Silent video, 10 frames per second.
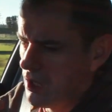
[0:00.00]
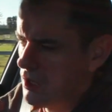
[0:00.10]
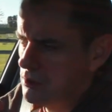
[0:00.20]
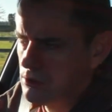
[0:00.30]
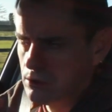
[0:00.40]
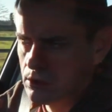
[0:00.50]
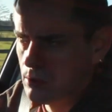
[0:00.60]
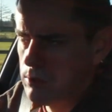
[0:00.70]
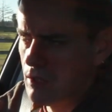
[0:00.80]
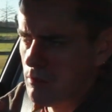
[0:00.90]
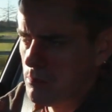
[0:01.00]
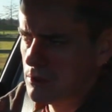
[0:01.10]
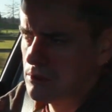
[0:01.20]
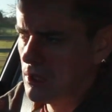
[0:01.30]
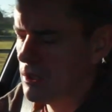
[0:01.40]
and there's a bit of a
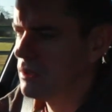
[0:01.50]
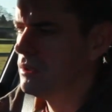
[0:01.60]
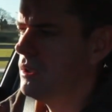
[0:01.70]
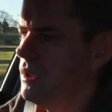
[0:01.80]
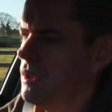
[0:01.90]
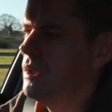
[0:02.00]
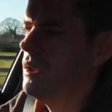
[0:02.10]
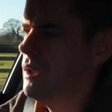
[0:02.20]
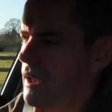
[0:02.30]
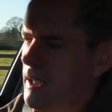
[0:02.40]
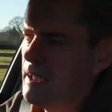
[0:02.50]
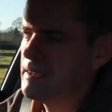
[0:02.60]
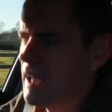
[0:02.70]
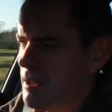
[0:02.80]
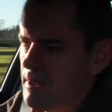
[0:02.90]
but there, it is
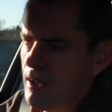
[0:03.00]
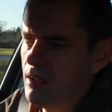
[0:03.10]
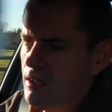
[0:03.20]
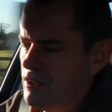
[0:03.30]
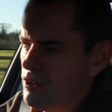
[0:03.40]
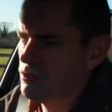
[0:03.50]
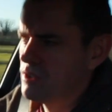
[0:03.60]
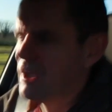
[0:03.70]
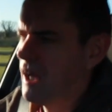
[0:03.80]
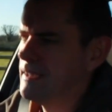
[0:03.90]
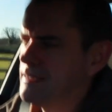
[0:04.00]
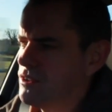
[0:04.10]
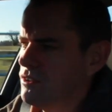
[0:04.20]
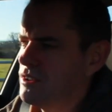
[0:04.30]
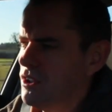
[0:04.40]
getting a bit long in the tooth, and
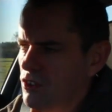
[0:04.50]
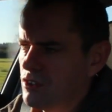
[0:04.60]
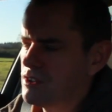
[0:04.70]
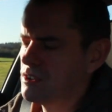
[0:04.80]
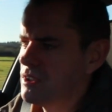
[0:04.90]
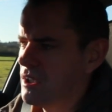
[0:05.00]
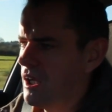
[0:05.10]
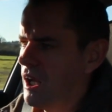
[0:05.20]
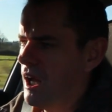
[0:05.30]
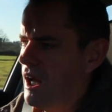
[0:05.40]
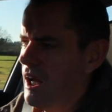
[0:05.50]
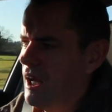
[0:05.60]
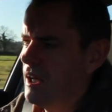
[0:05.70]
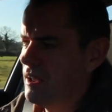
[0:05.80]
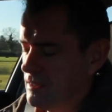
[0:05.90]
so the looks
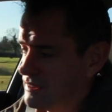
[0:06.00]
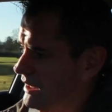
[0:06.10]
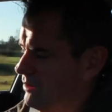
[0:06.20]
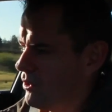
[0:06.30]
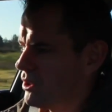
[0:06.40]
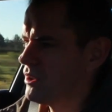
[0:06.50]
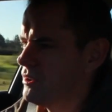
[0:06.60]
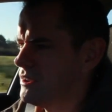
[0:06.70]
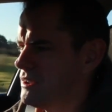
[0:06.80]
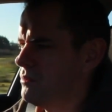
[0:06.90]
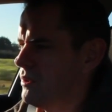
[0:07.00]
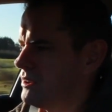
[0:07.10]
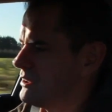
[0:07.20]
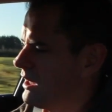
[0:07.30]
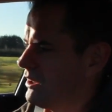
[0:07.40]
still work. They still work.
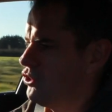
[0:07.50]
Still a